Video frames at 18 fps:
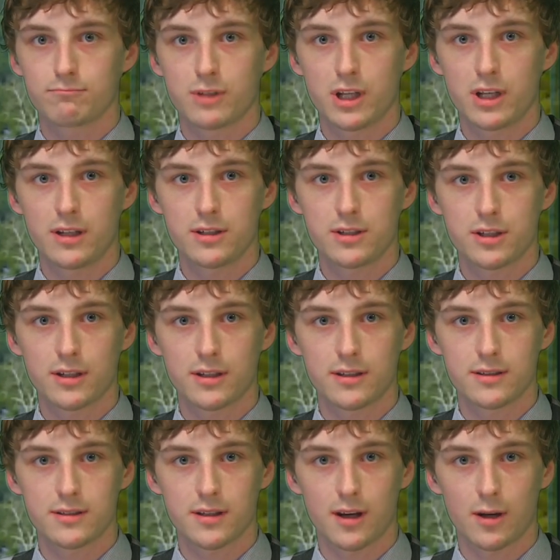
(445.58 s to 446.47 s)

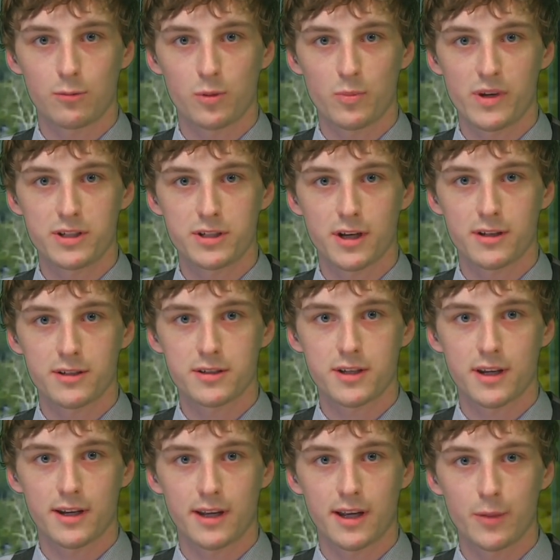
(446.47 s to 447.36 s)
Quiches uh, will be
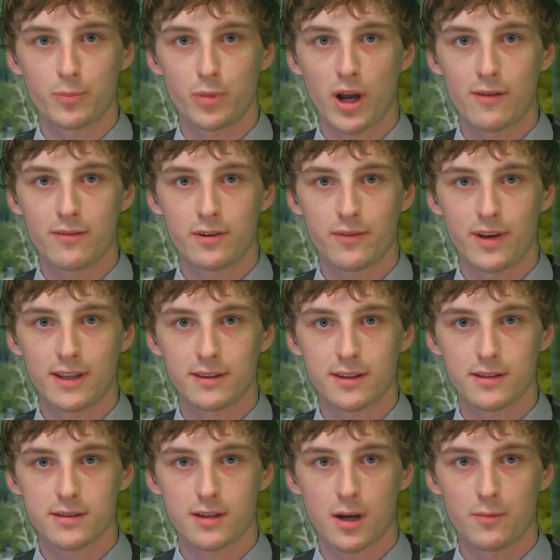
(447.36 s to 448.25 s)
judged at a private
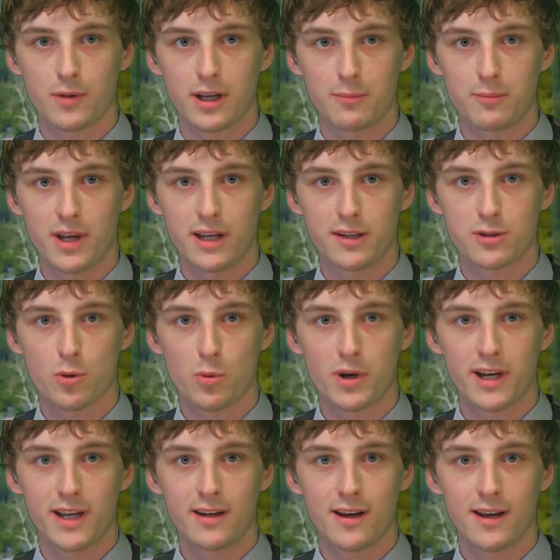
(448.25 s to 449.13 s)
event this coming May
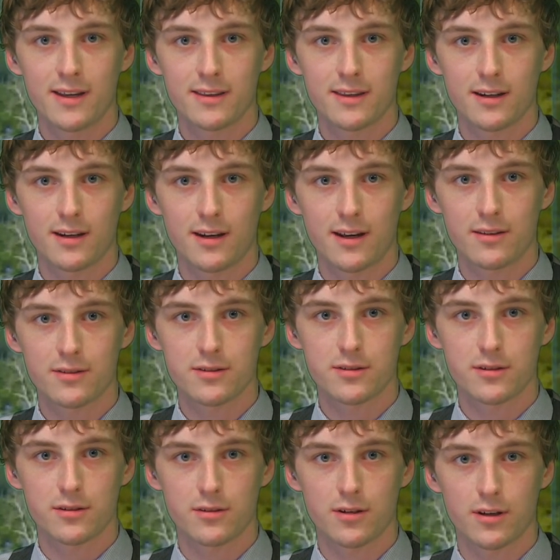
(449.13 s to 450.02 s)
29th and
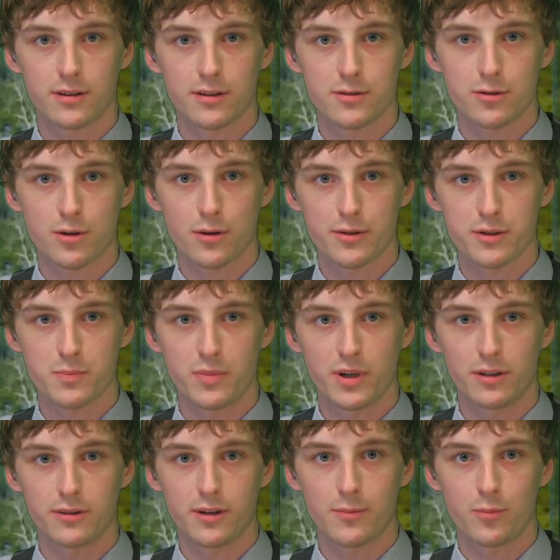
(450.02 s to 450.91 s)
announced during the Strolls
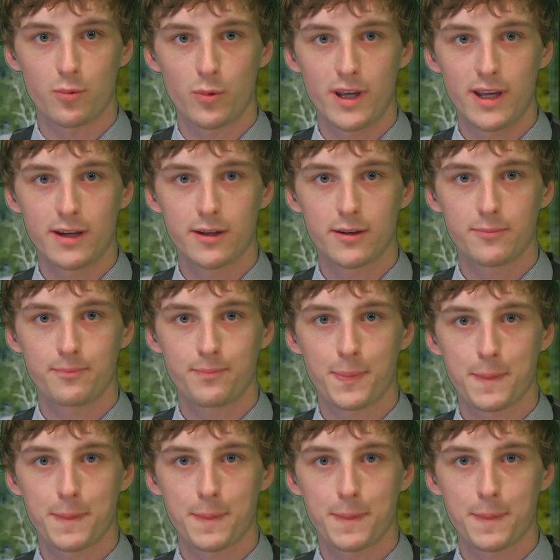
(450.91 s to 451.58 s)
Build Up Week.